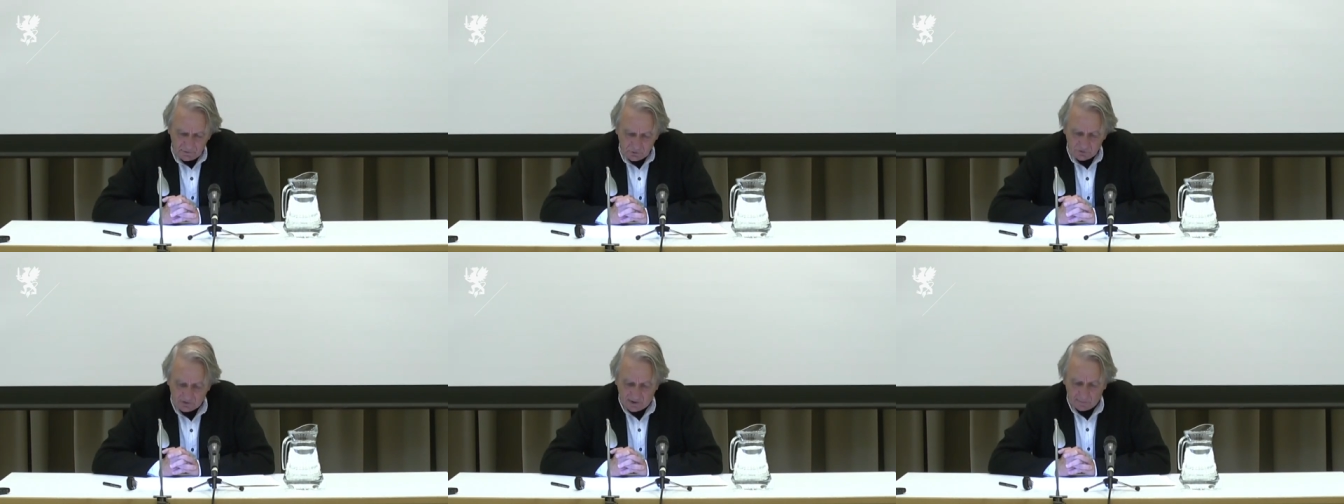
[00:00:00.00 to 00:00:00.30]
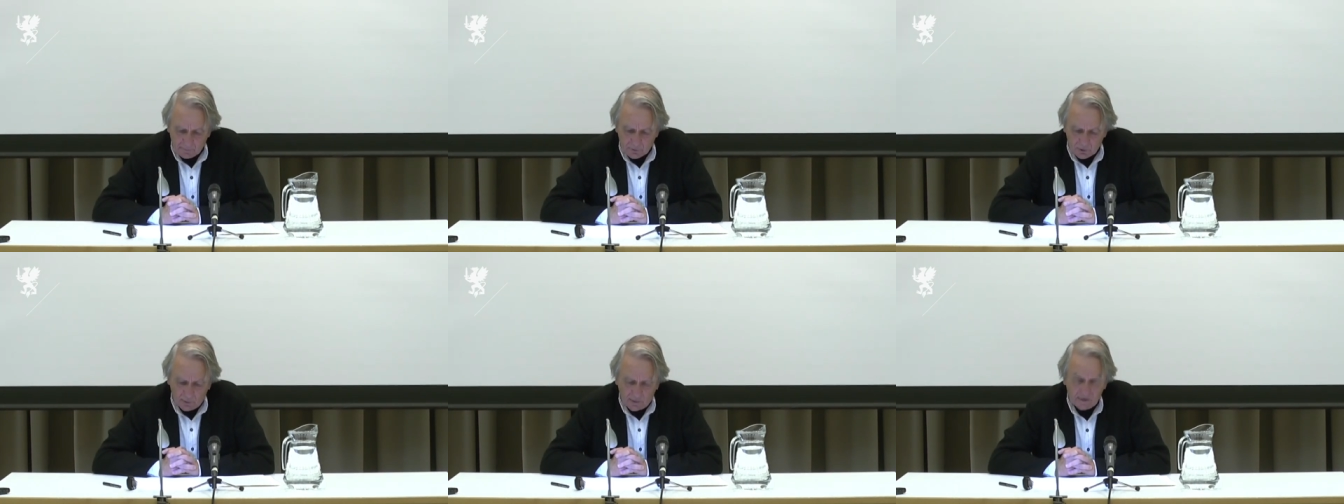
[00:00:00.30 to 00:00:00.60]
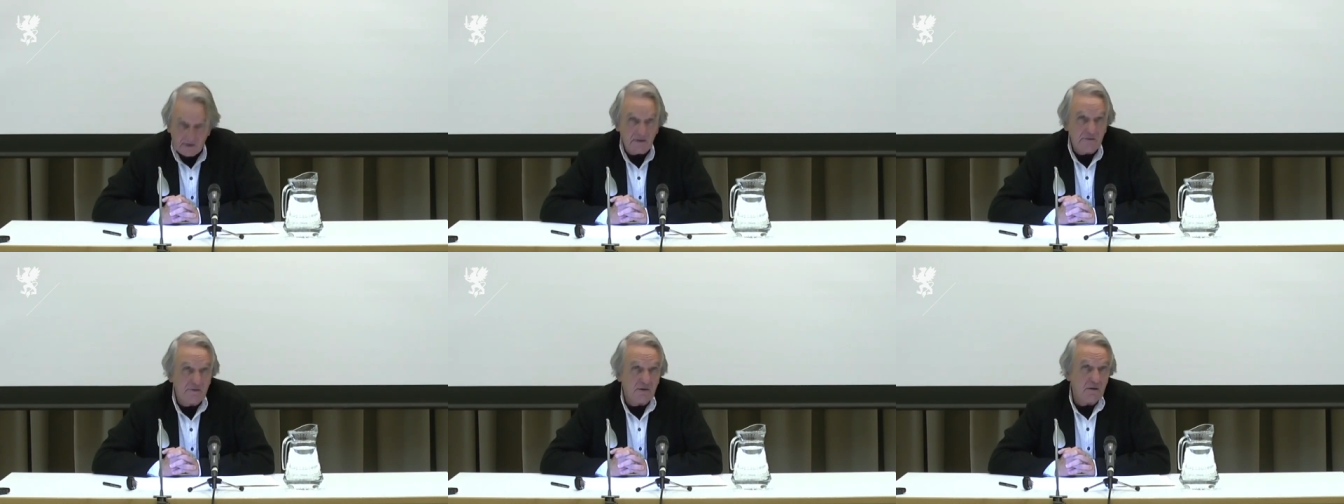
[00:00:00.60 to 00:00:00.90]
the
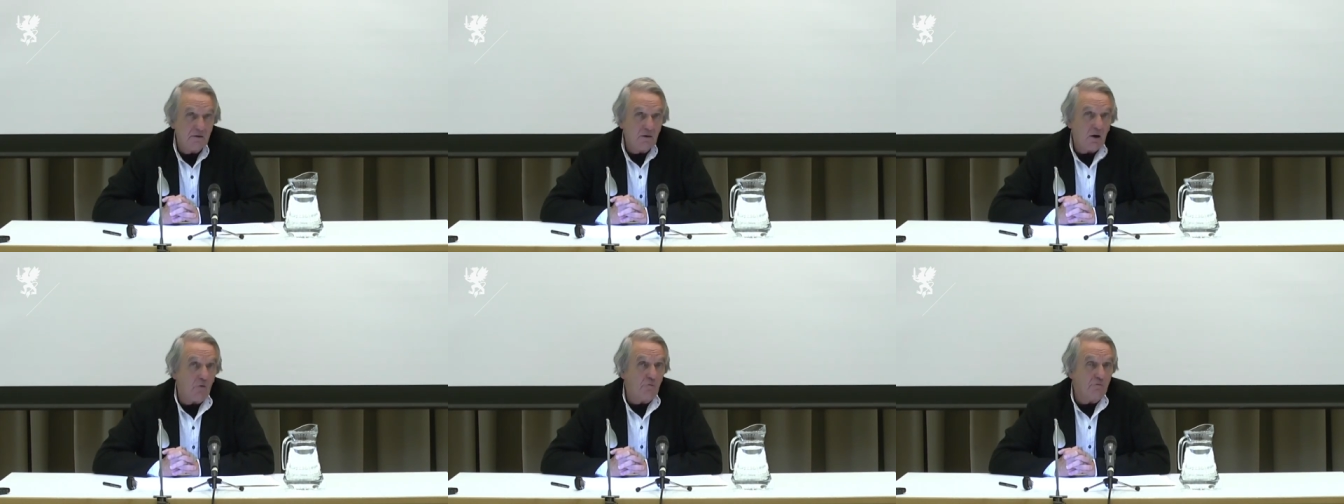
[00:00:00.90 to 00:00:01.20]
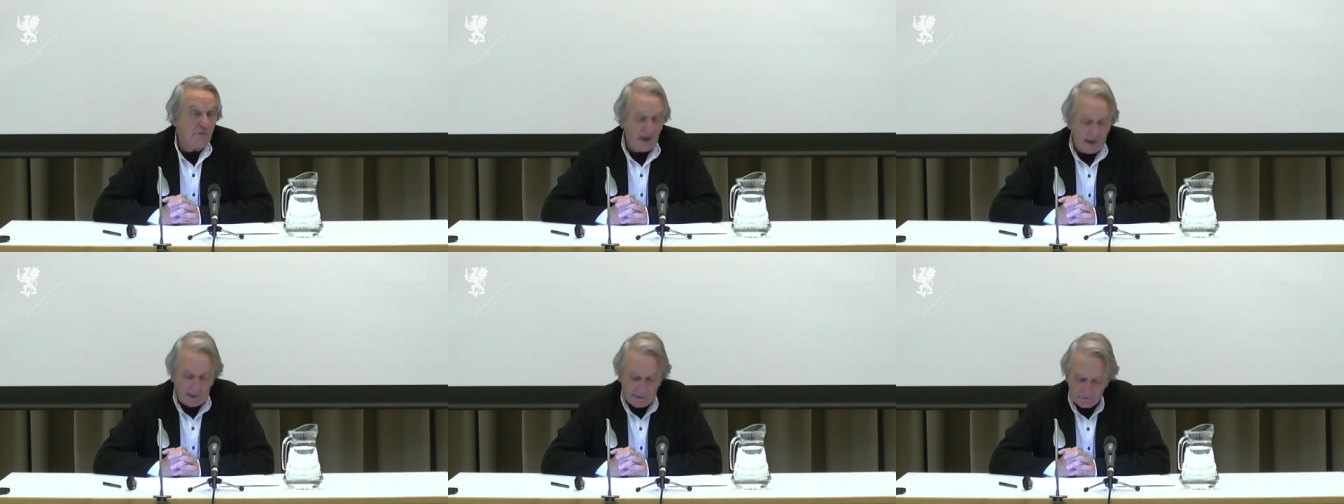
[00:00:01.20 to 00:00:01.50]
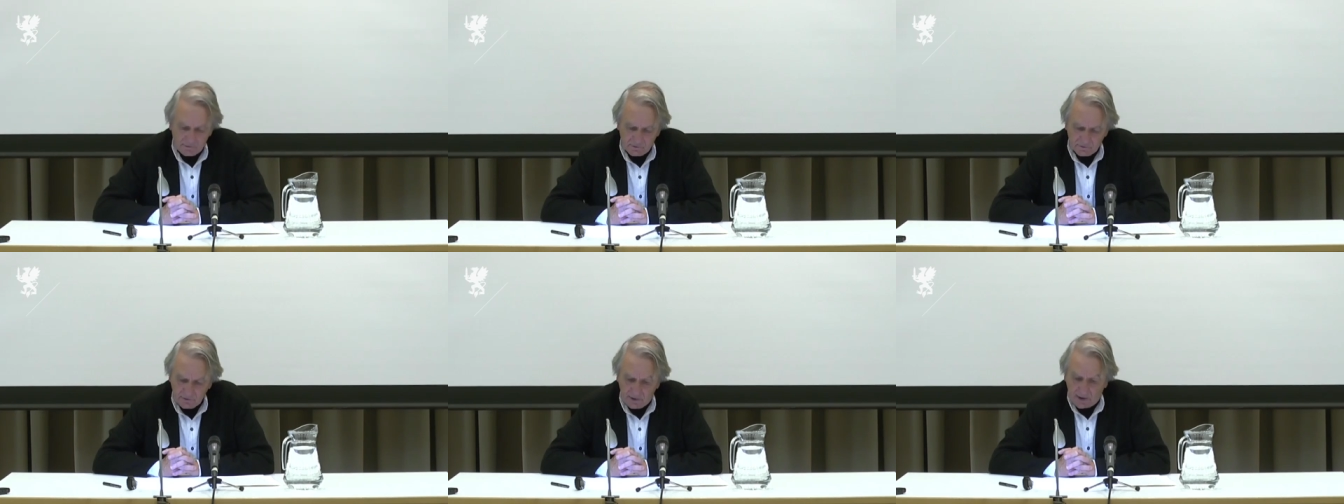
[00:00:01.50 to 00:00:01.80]
temporality of
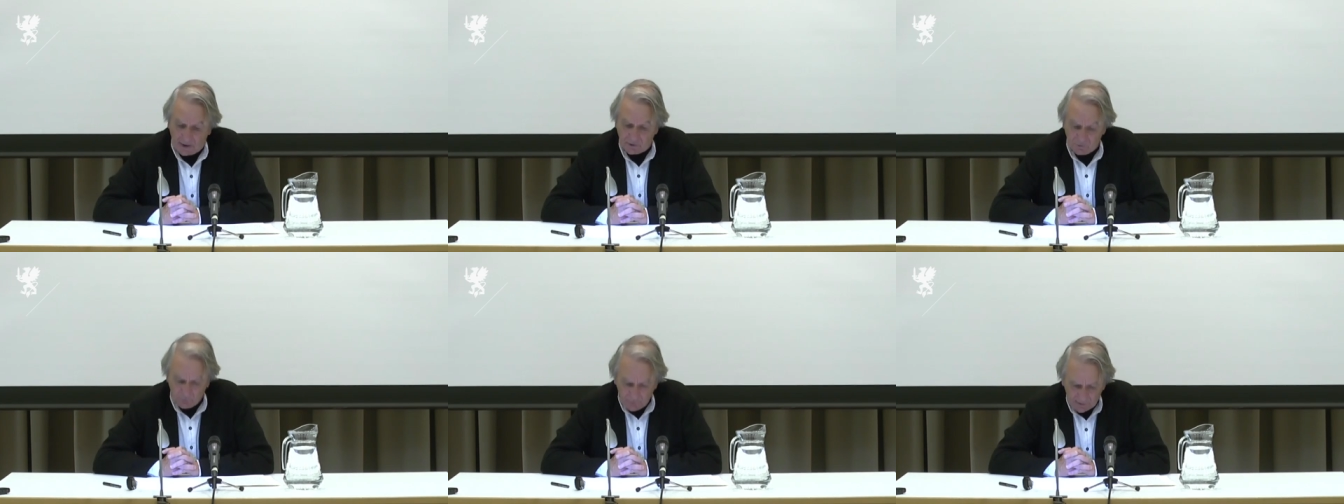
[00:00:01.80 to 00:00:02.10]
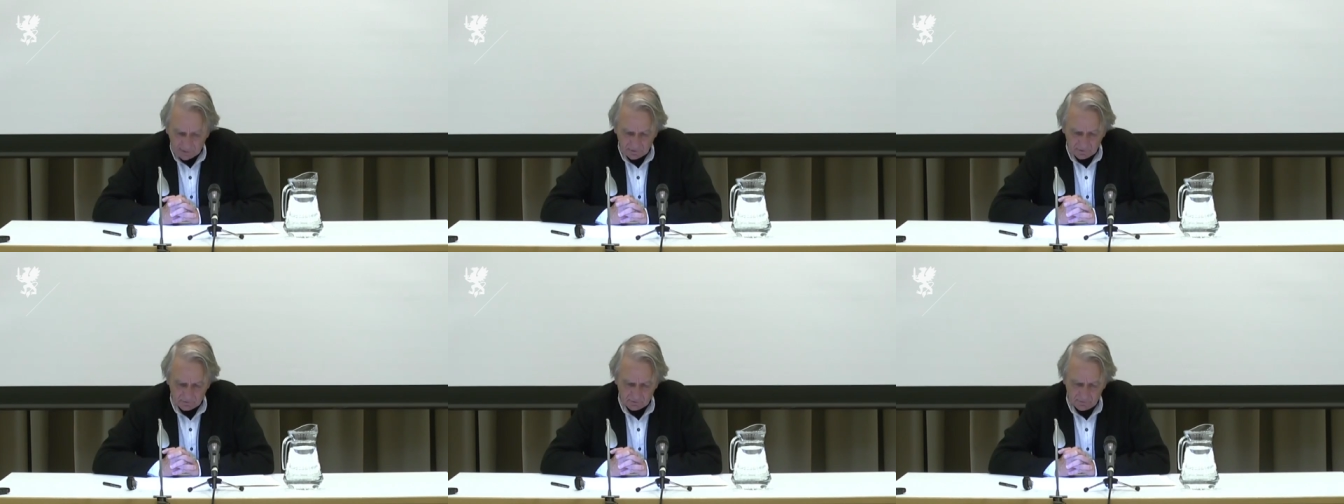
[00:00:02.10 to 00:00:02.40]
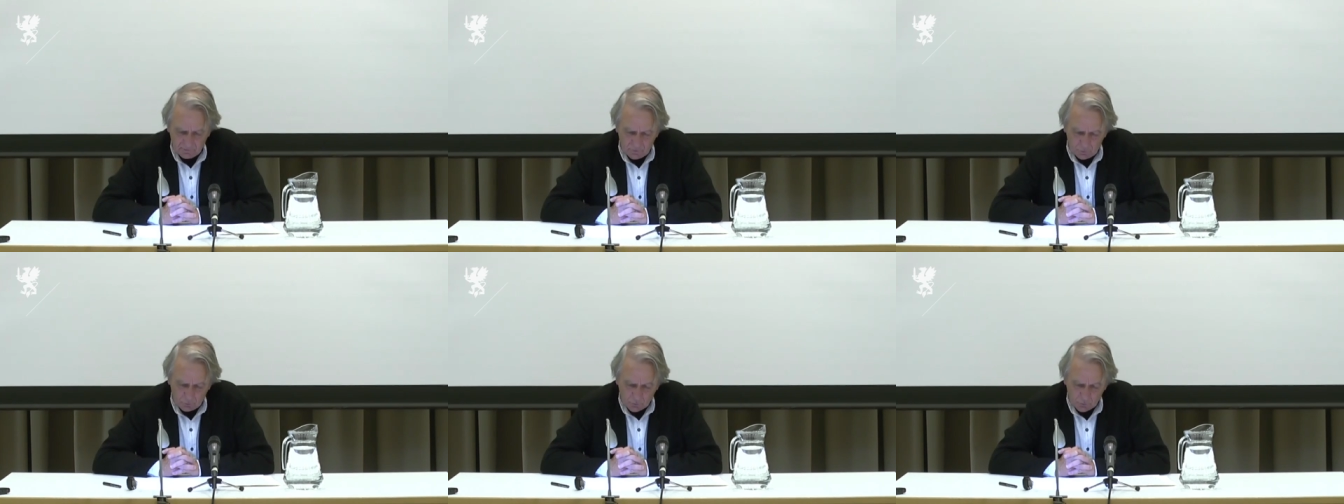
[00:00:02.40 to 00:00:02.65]
ends and means,